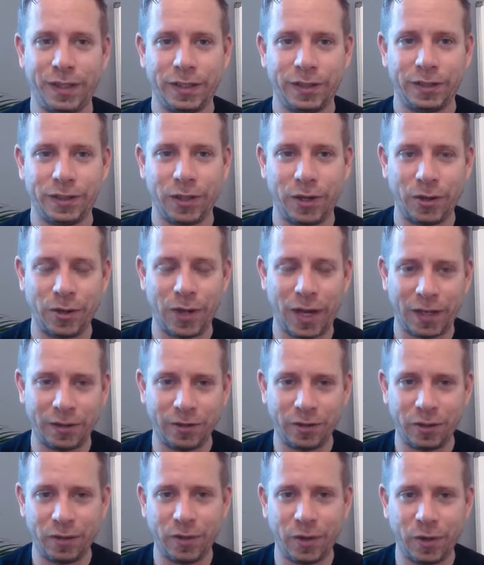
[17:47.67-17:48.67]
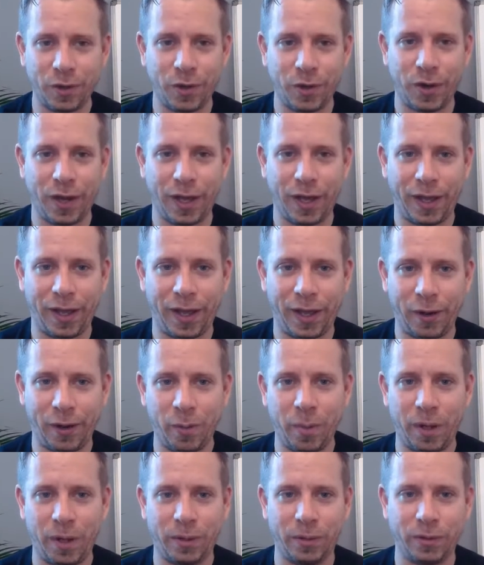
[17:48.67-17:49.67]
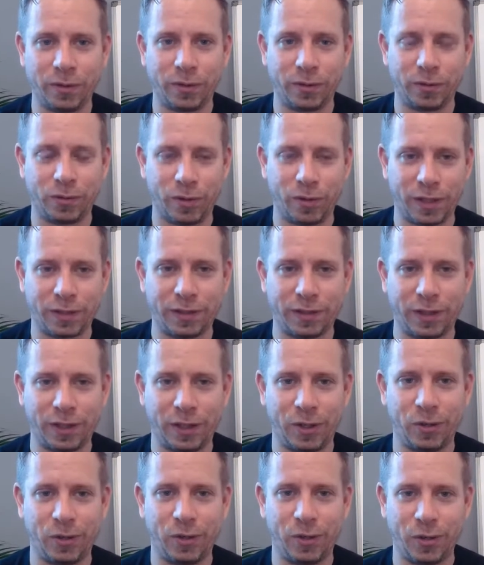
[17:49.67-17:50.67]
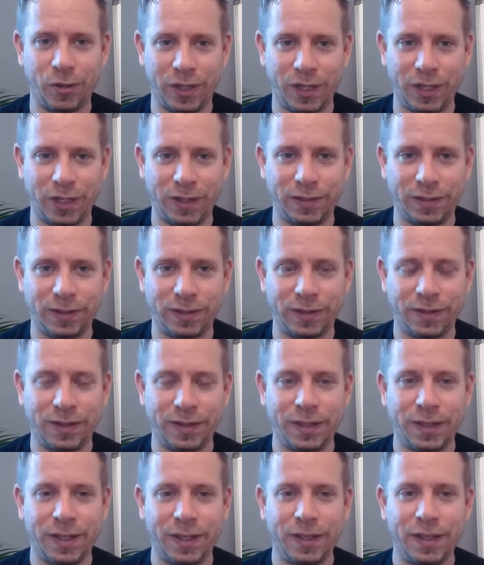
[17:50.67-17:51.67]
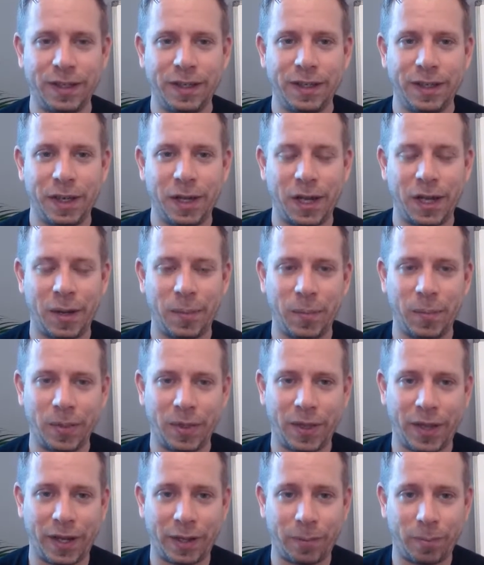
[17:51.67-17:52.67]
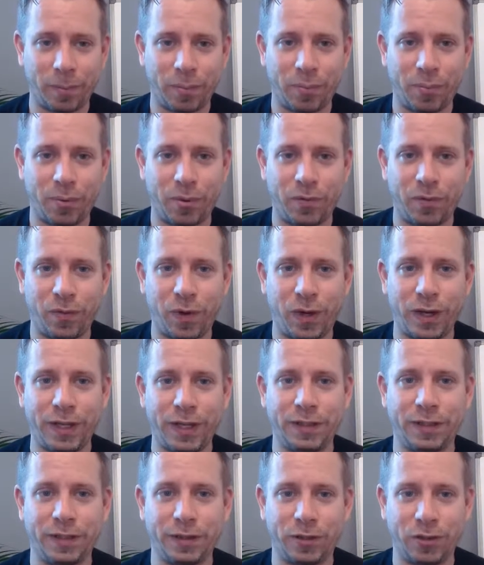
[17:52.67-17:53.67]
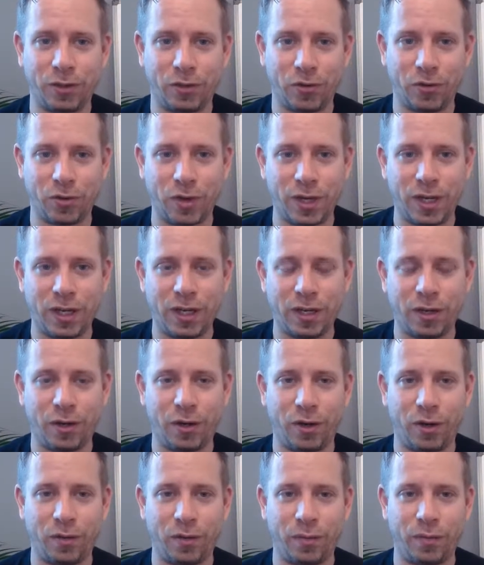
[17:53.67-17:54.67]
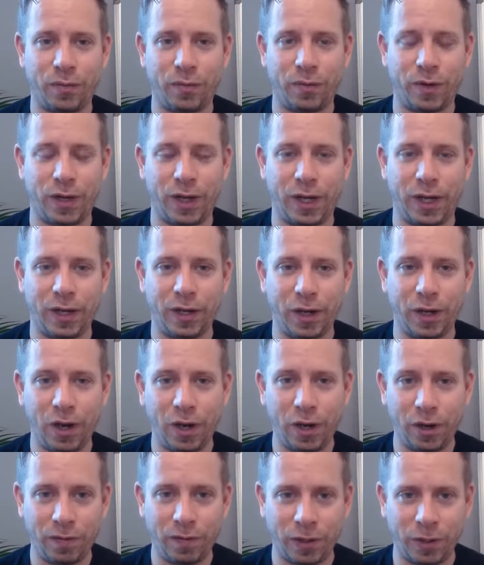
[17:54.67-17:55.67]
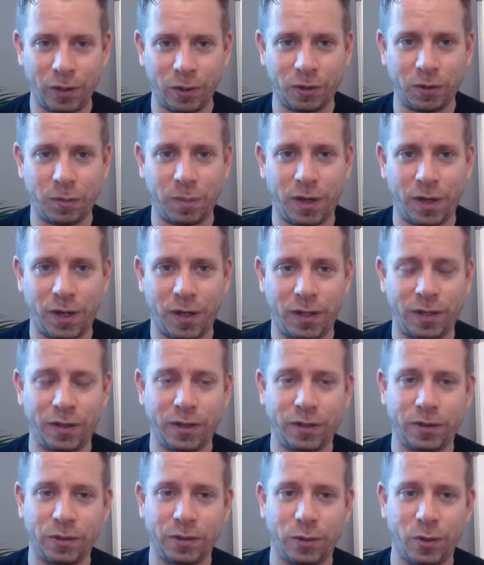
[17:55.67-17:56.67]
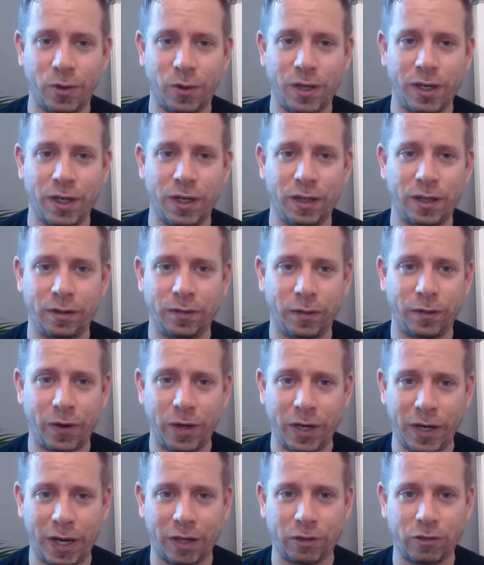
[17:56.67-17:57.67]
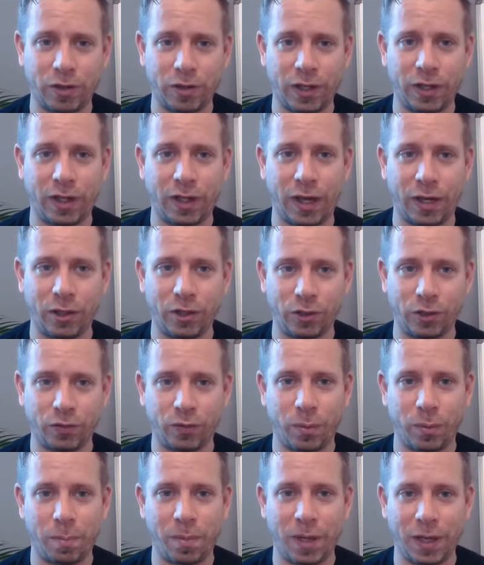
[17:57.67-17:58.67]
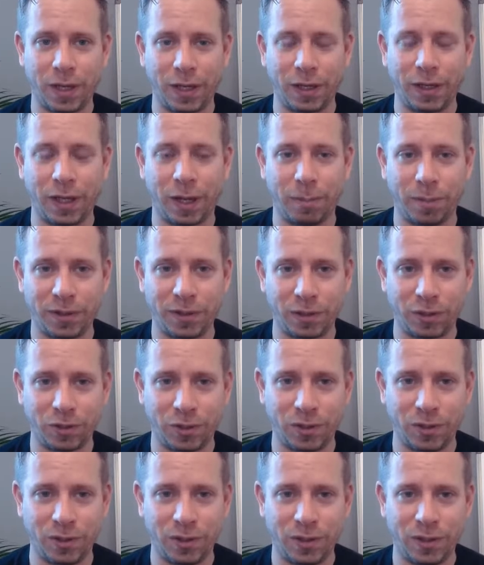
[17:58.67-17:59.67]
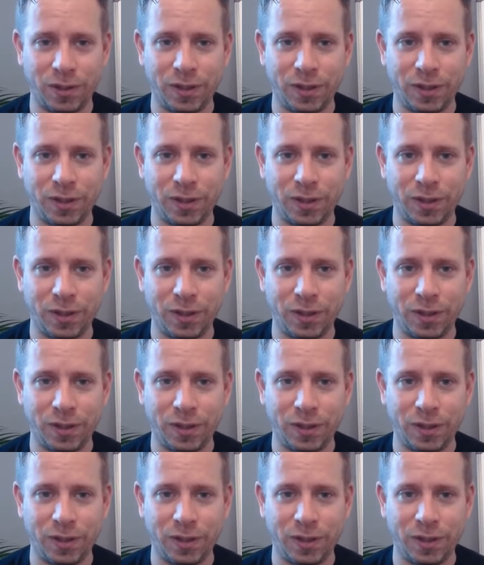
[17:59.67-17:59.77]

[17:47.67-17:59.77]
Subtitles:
So as you've got your elbows resting on your knees, that provides a degree of curve in your spine is very naturally there just from being in that position.